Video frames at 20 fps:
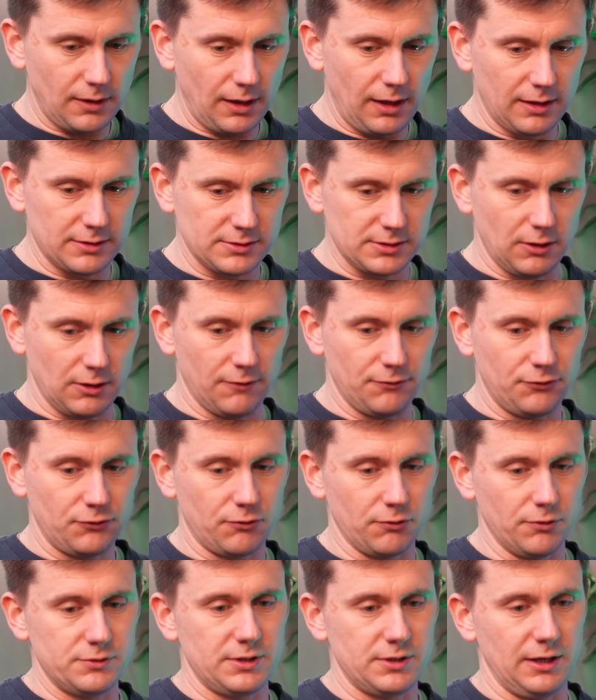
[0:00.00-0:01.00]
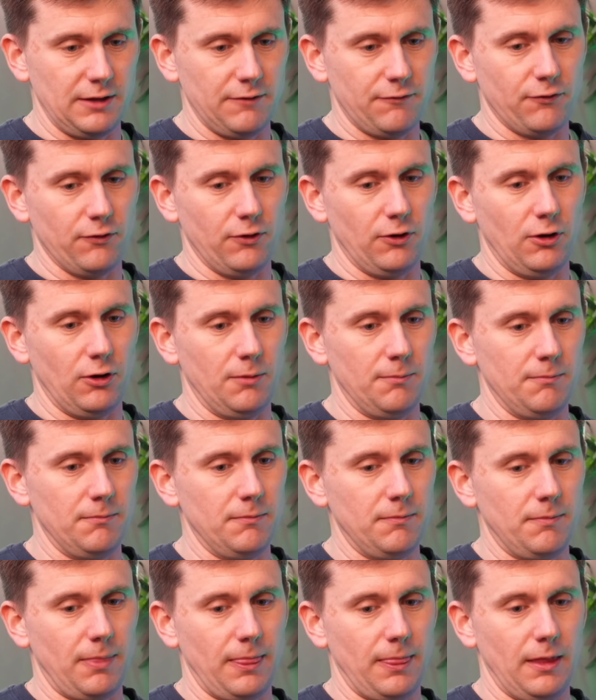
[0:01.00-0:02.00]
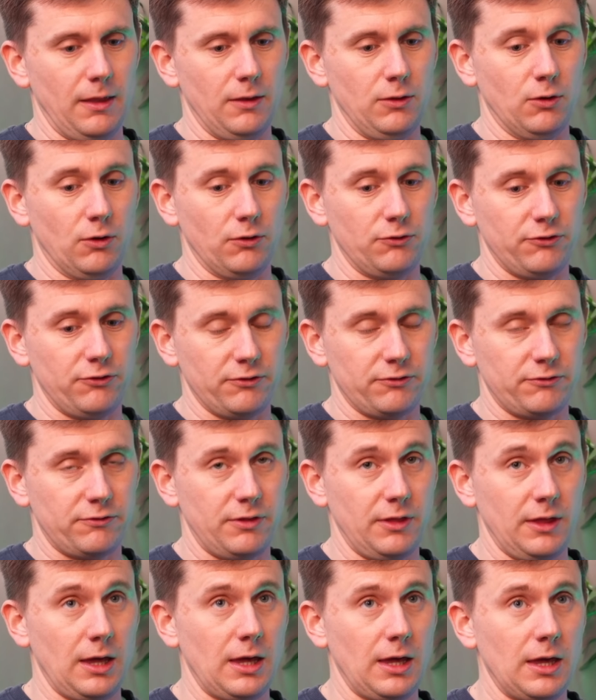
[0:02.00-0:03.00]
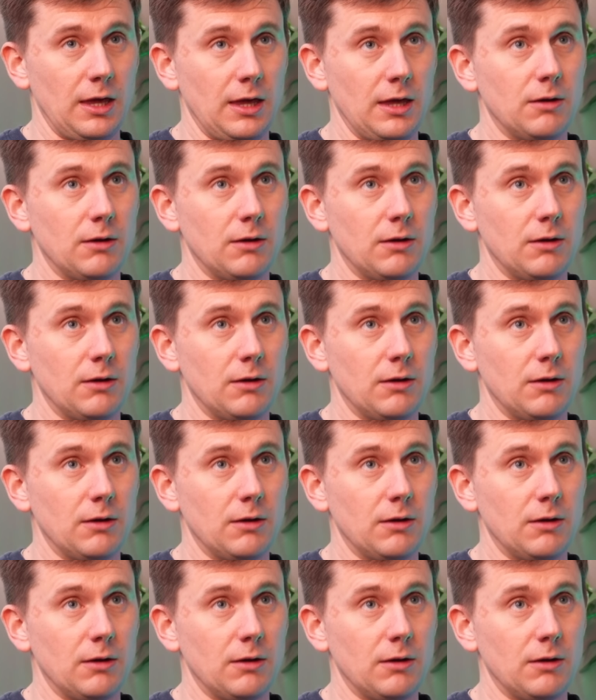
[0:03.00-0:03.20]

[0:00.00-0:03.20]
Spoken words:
has a lot of scrutiny from not just the